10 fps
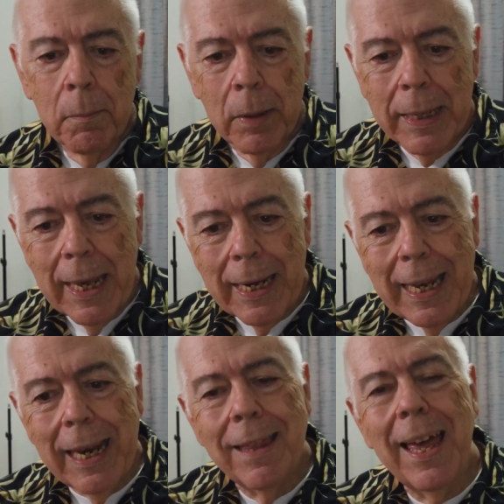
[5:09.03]
but getting
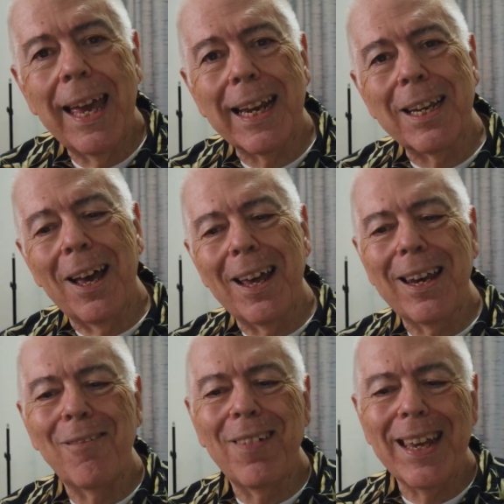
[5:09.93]
anything done
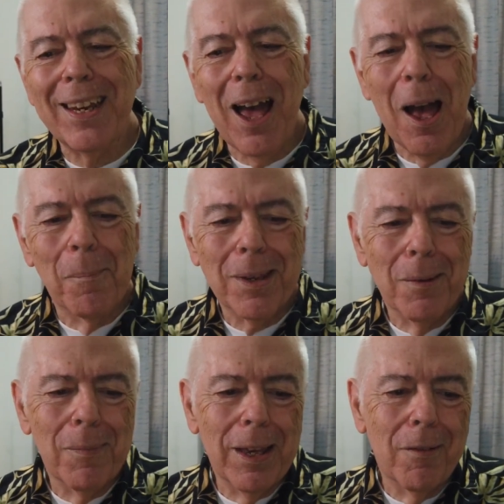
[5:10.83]
in Vietnam
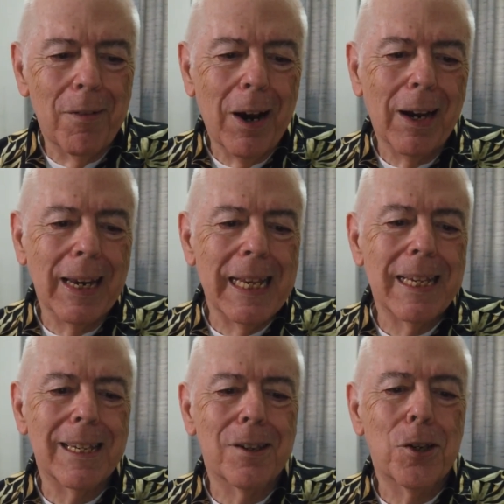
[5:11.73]
can be at very
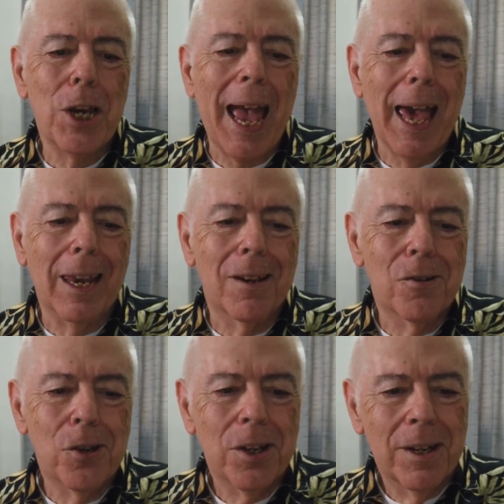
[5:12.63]
least a challenge.